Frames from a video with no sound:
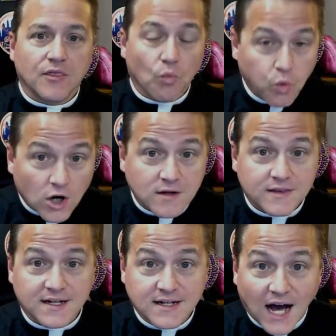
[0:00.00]
The work
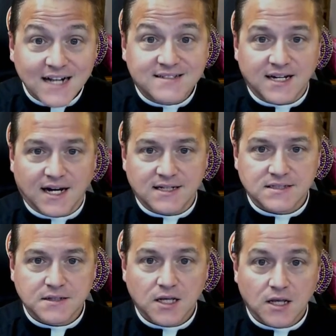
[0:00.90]
that God
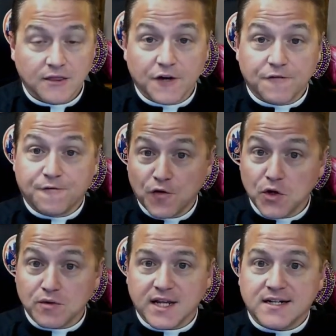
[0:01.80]
does the
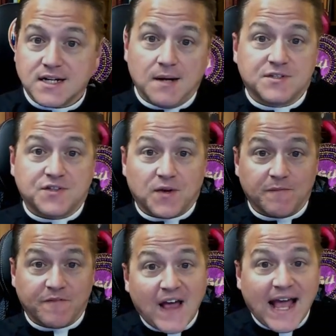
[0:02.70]
fruit that comes
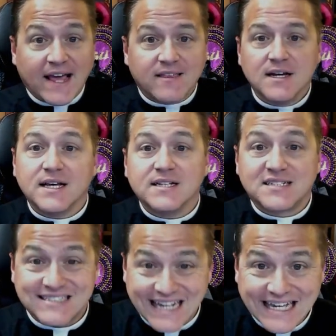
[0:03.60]
from faith is
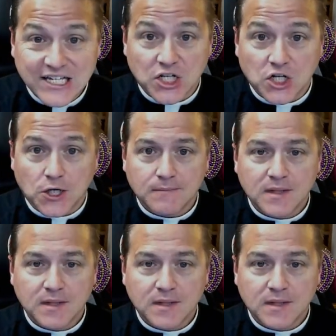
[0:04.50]
singular.